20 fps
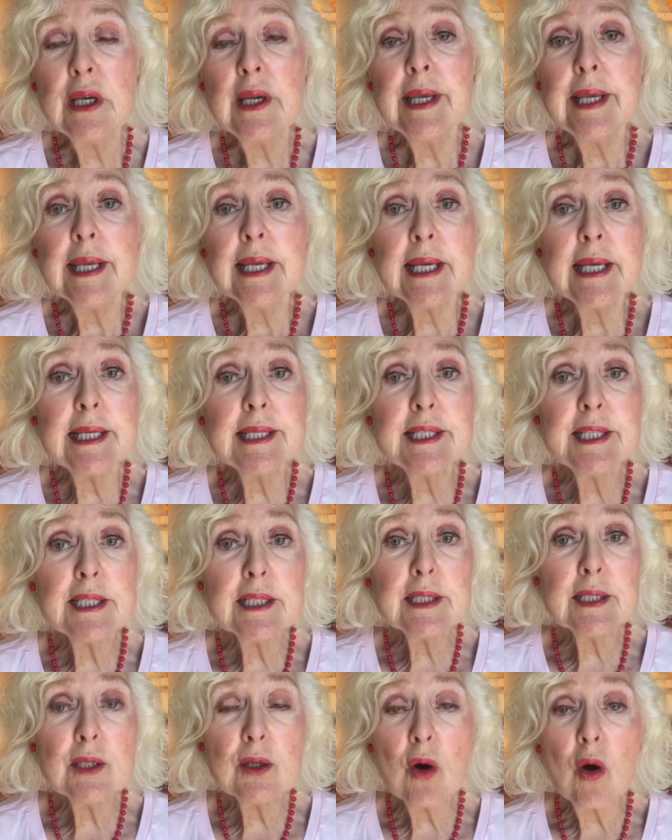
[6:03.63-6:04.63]
He
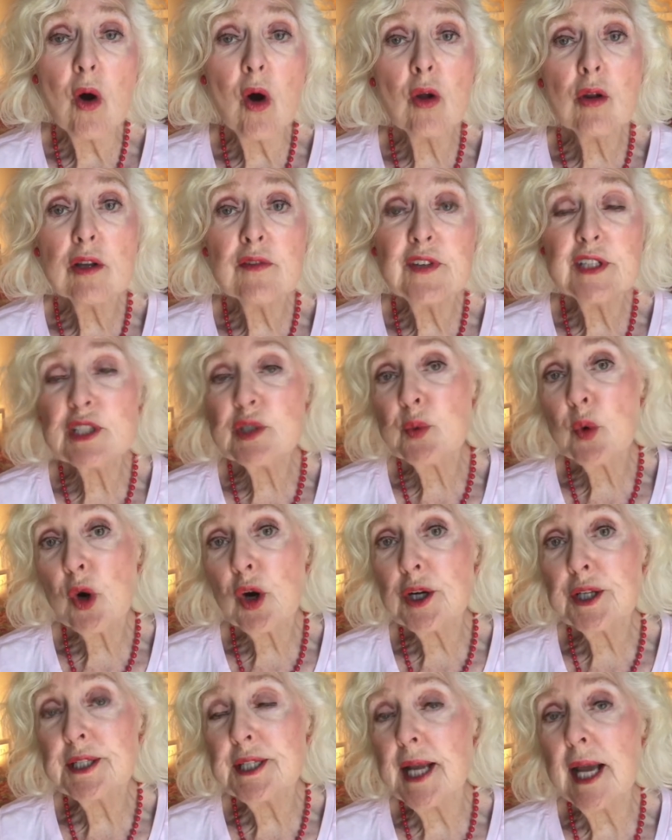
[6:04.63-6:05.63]
did all of his
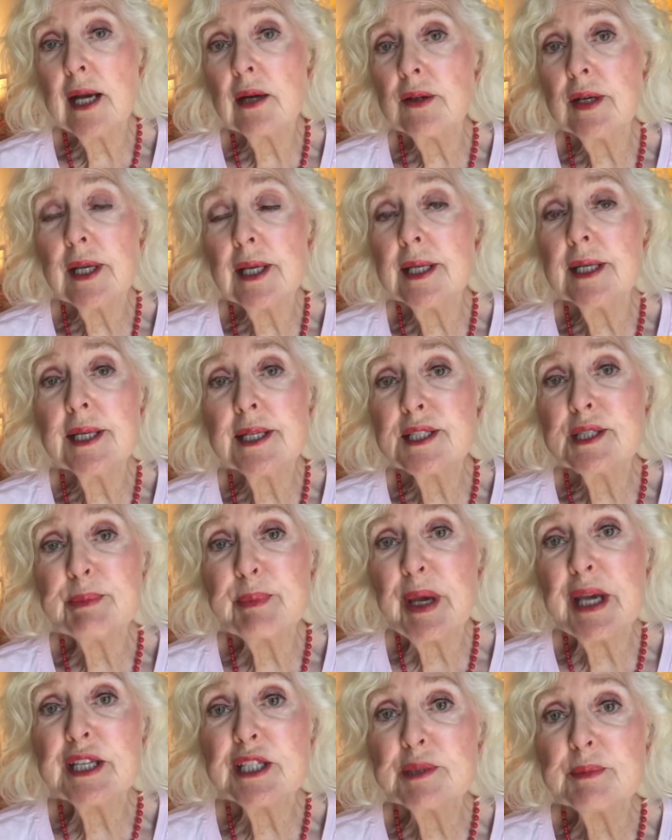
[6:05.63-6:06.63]
work down in his
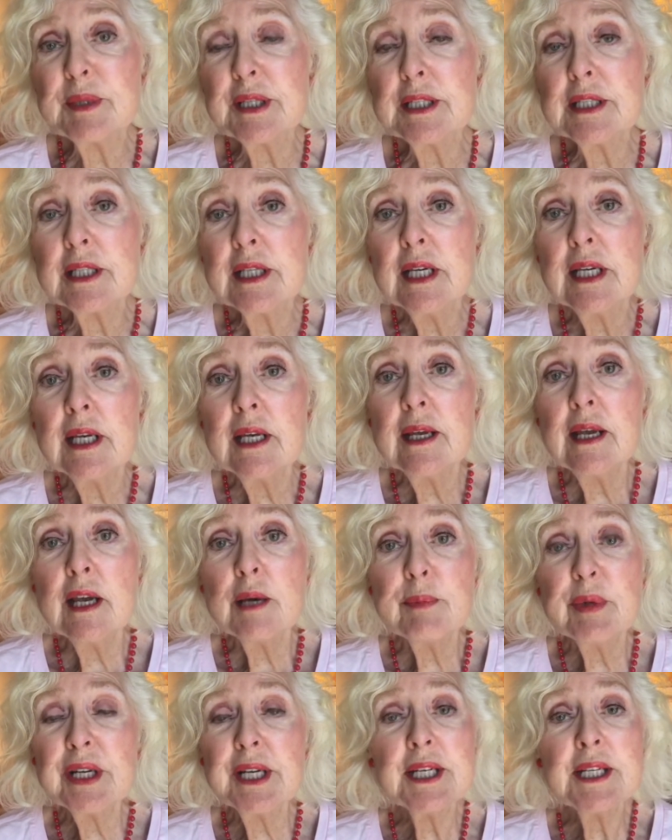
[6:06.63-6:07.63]
basement,
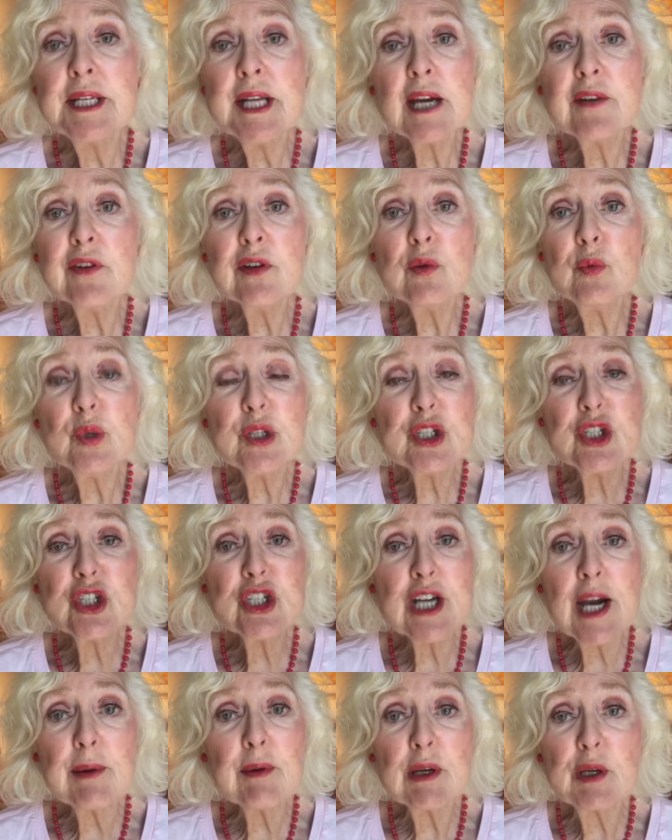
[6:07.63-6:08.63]
but he never would
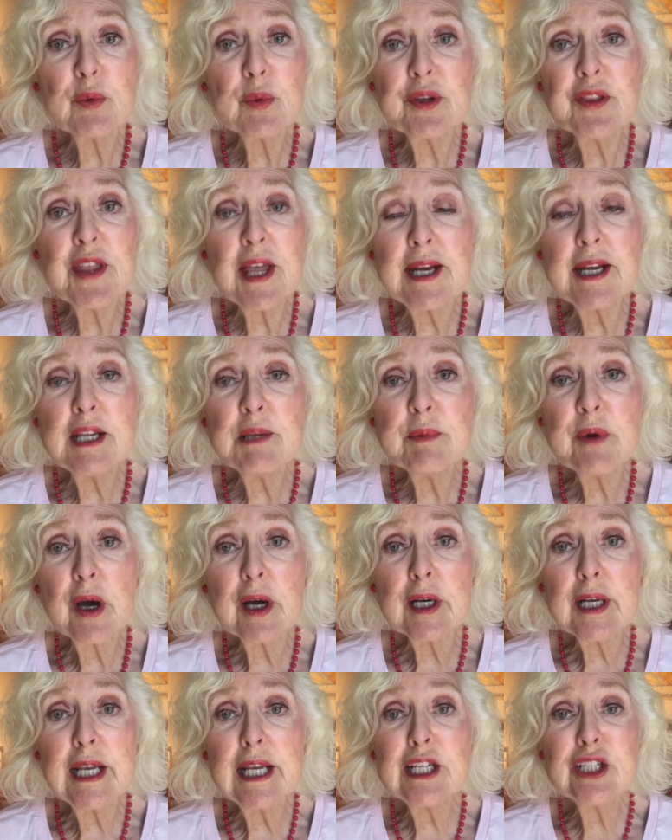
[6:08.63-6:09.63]
share it with anybody.
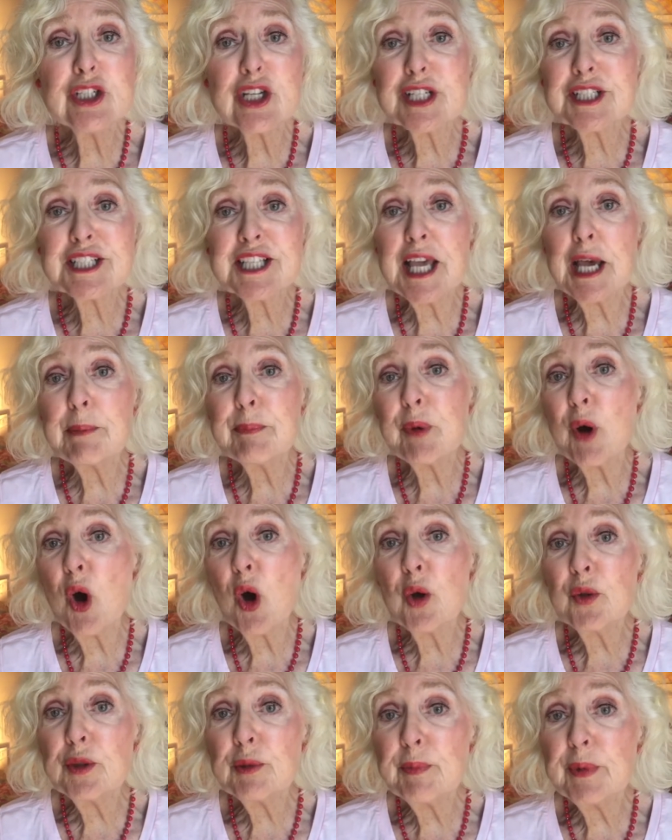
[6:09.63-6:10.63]
He just kept all
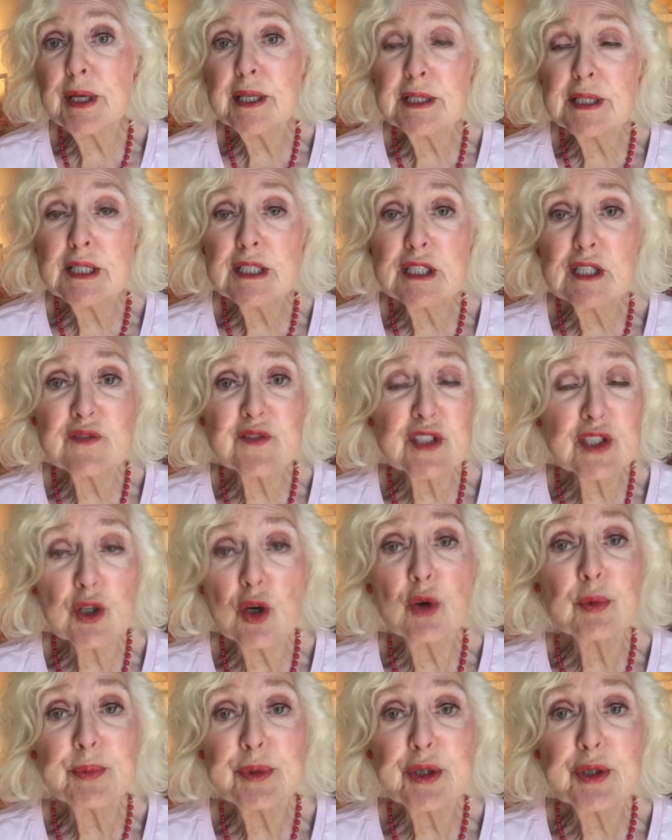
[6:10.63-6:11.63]
the pieces of
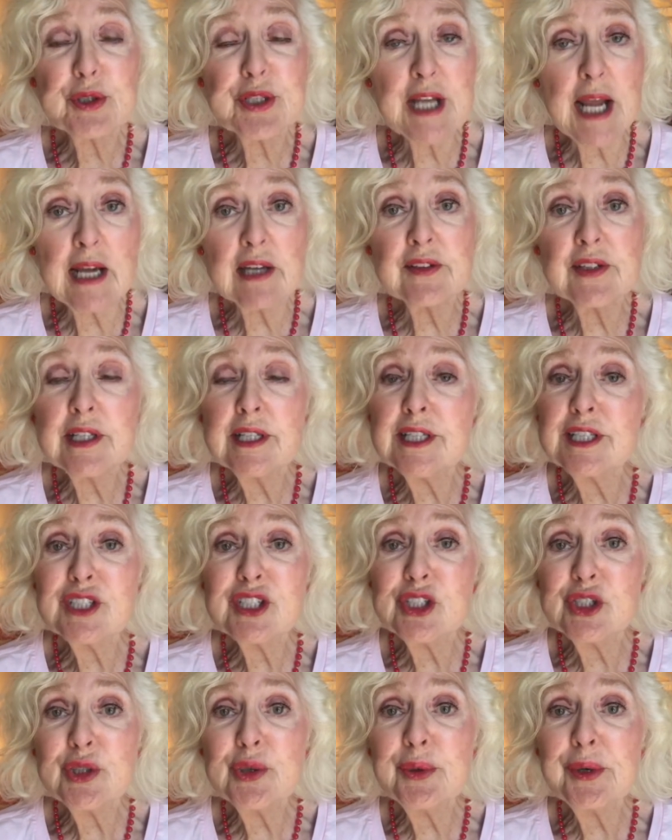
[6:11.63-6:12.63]
sculpture down in his
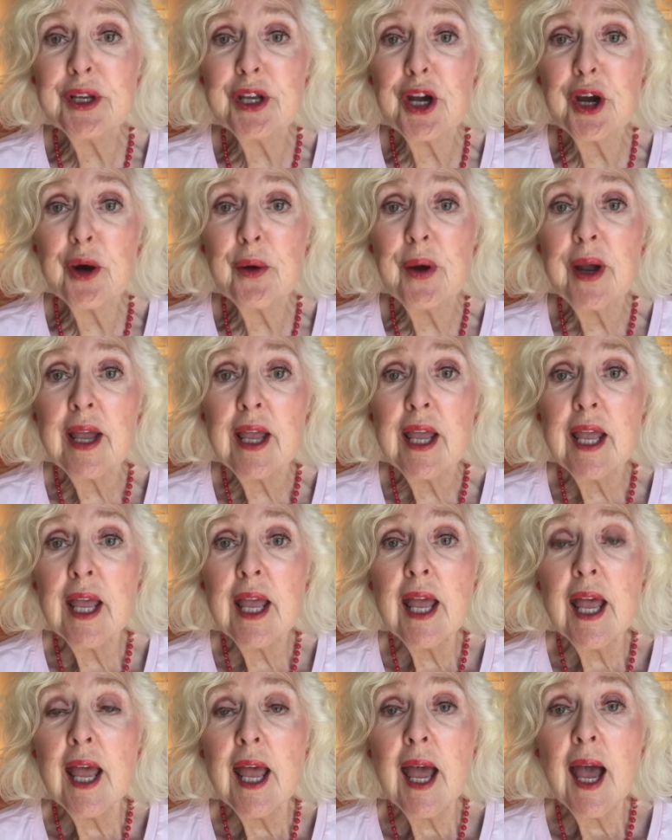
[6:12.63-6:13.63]
studio,
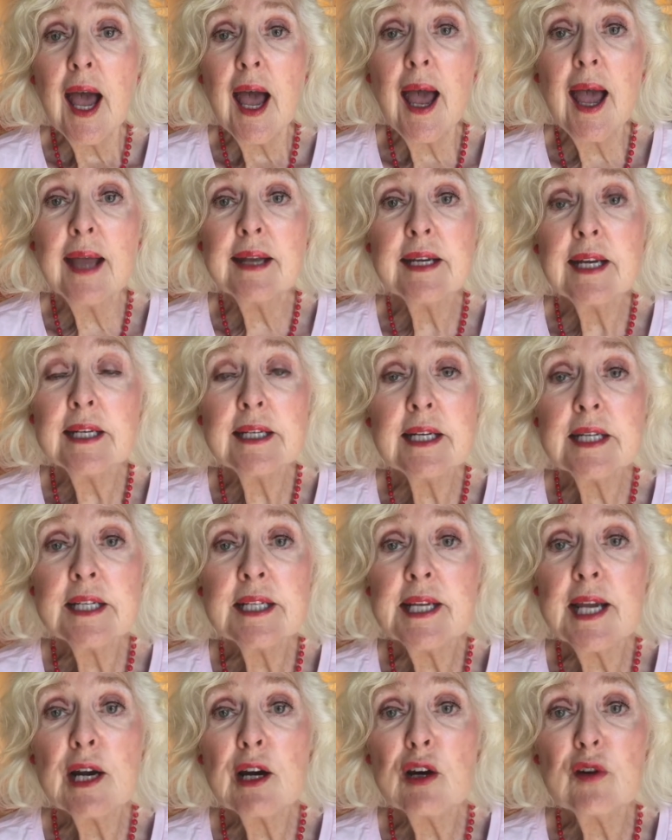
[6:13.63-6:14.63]
and he didn't
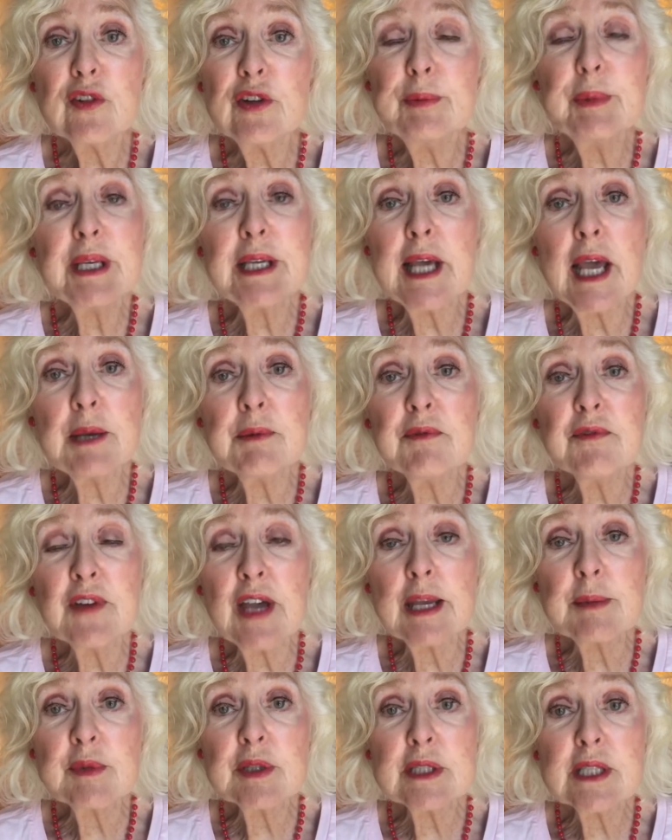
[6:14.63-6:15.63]
care if he became
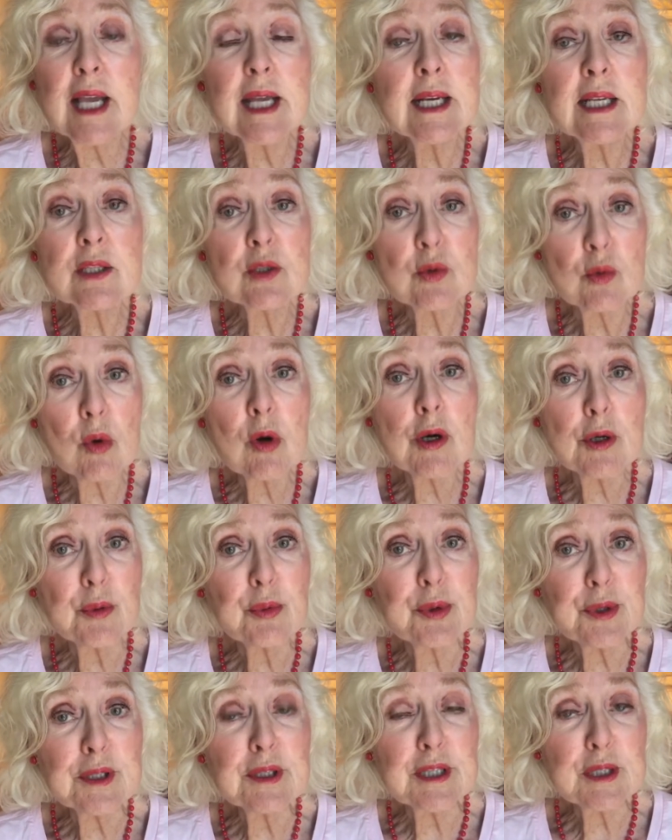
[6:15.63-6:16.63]
famous, and his work
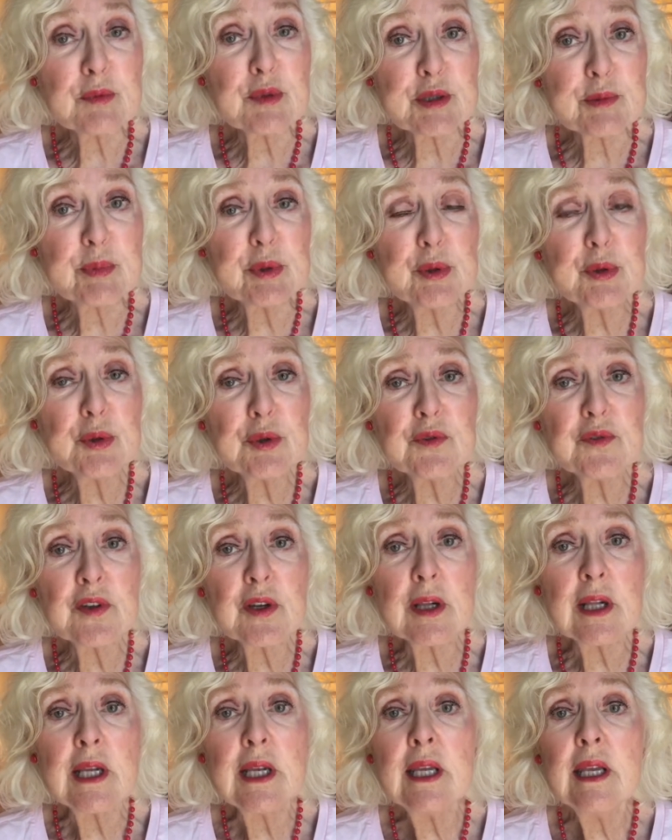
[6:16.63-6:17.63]
really was beautiful.
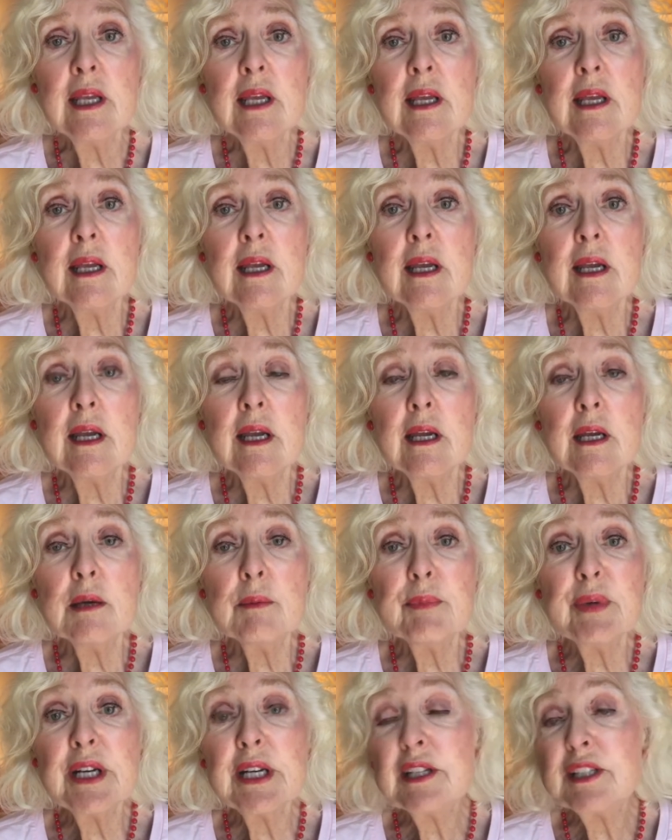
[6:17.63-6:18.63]

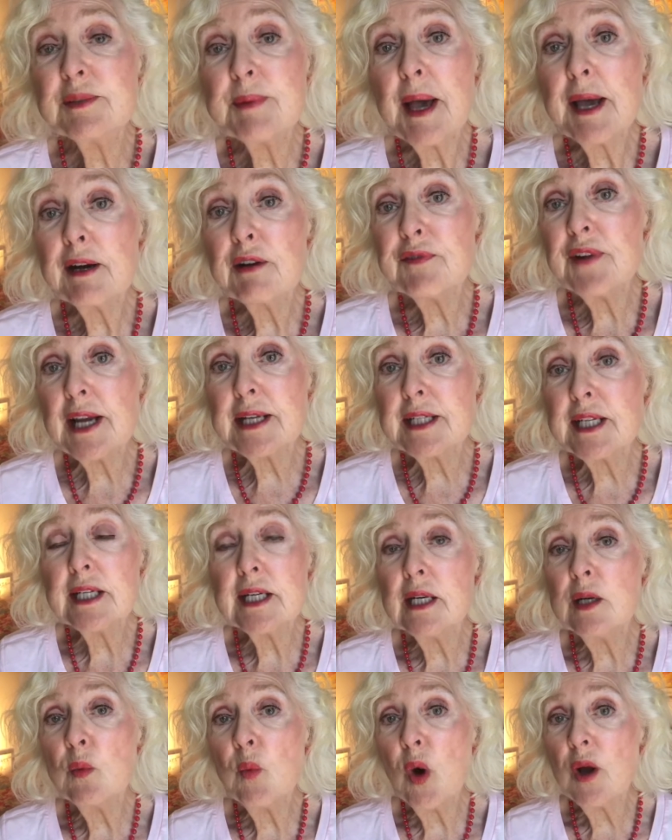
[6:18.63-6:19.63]
But as a matter of fact, he
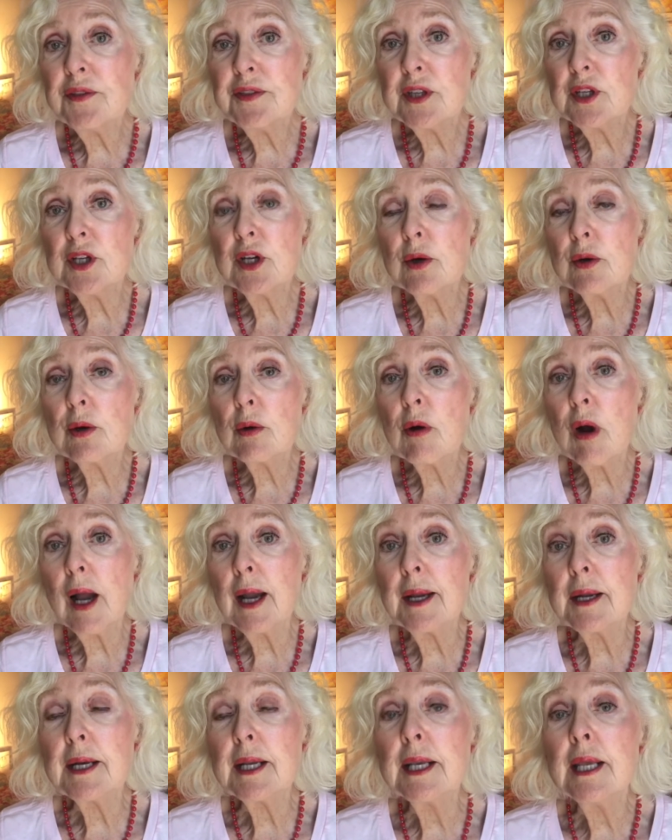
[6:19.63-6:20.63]
didn't want the
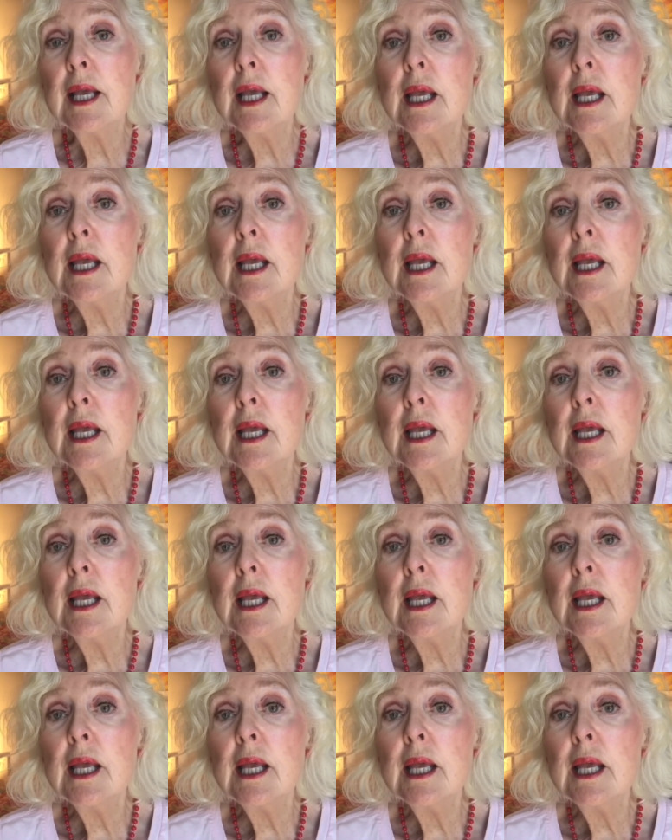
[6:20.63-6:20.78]
notoriety.